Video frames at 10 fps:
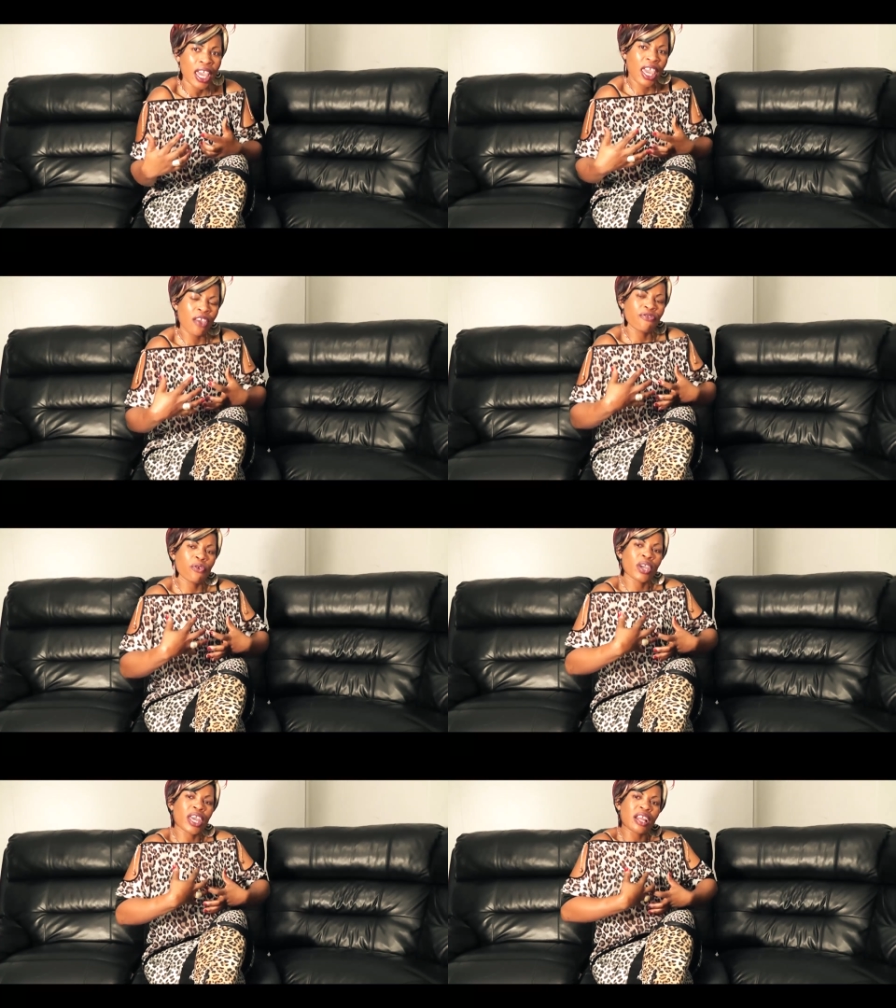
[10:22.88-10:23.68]
if
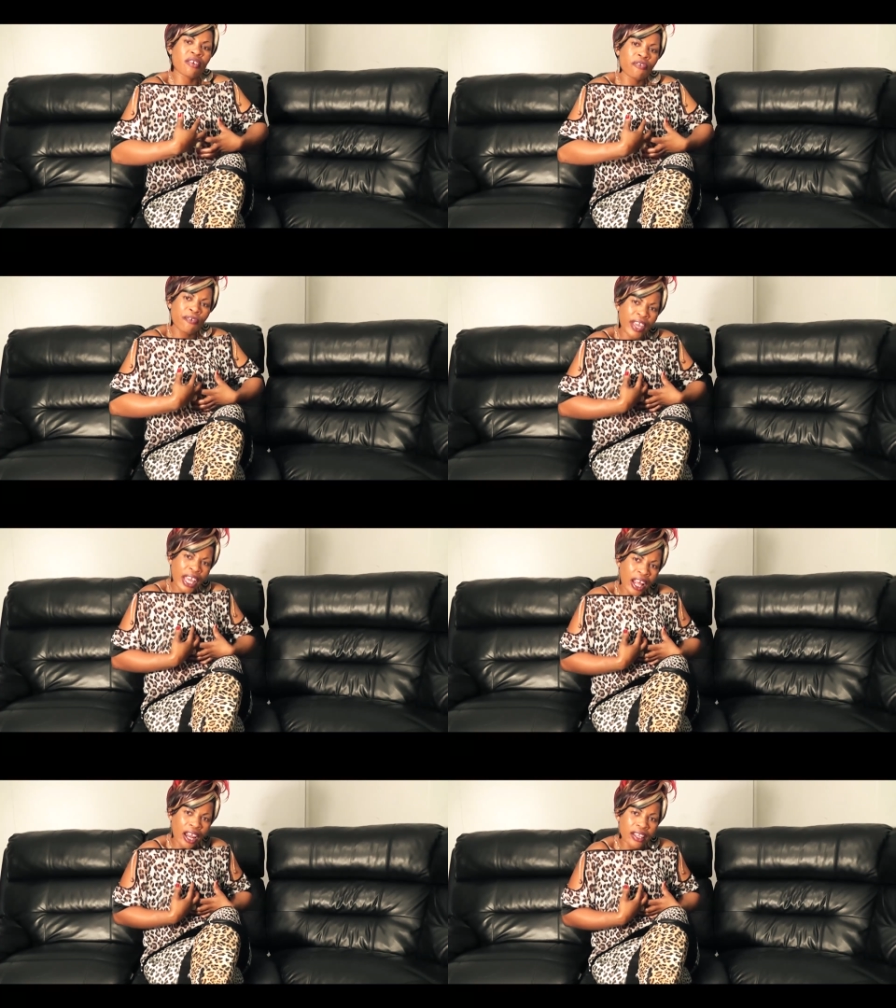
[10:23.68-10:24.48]
you can
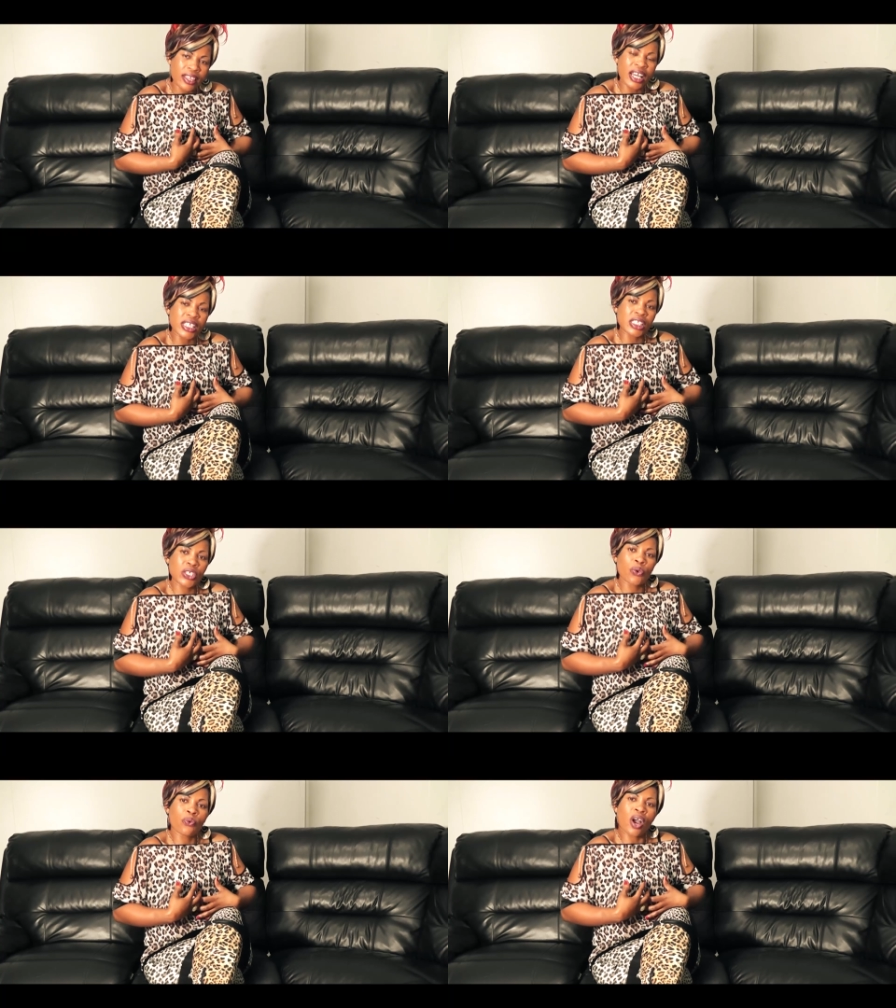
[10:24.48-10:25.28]
feel that
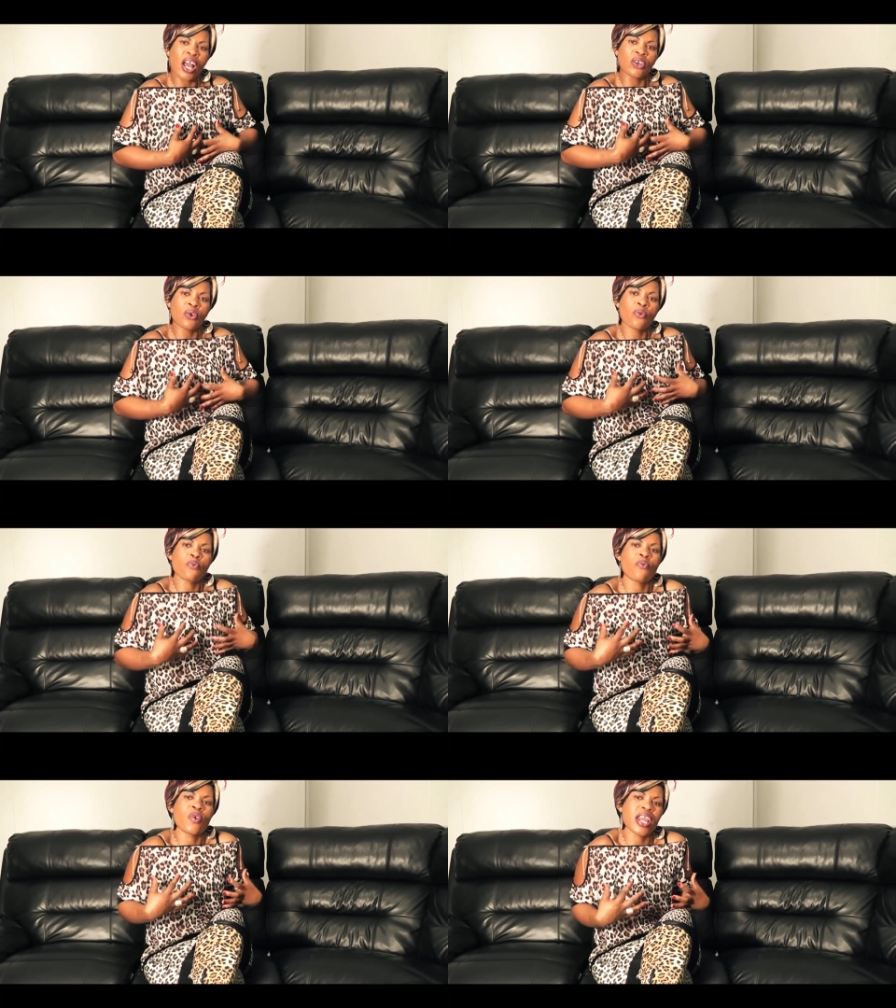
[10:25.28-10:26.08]
you are not
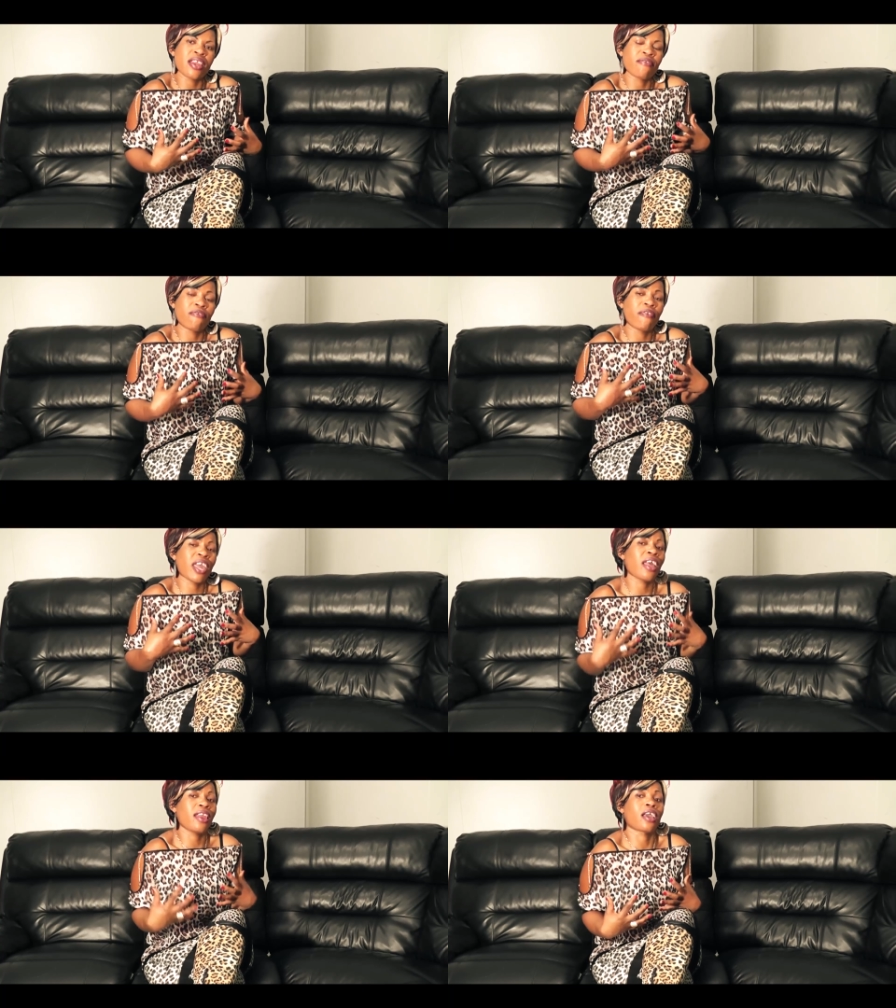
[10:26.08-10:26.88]
really
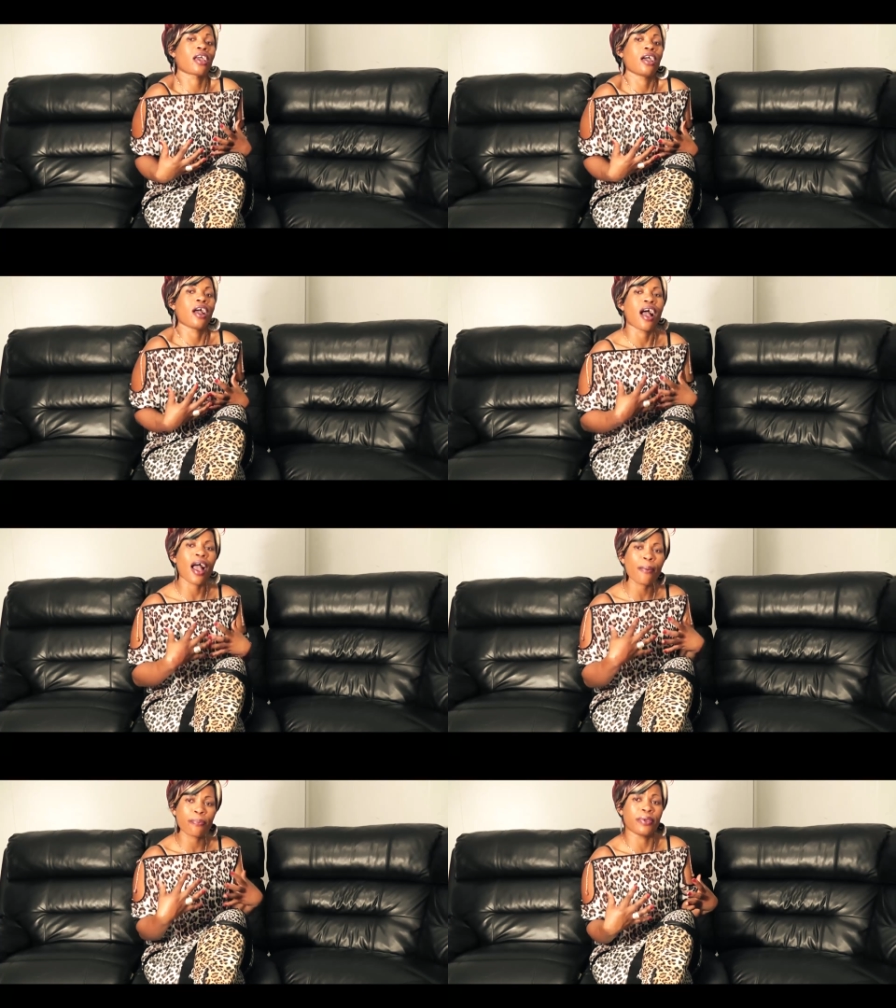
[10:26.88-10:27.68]
feeling
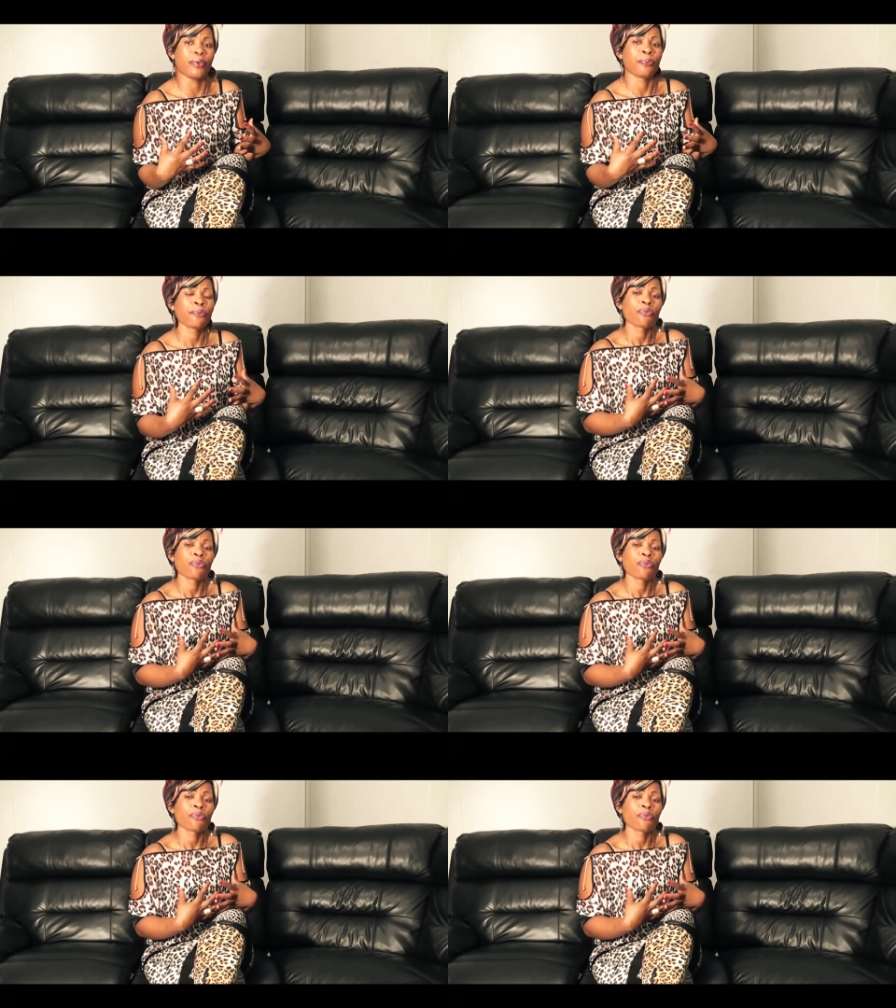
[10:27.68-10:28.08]
happy,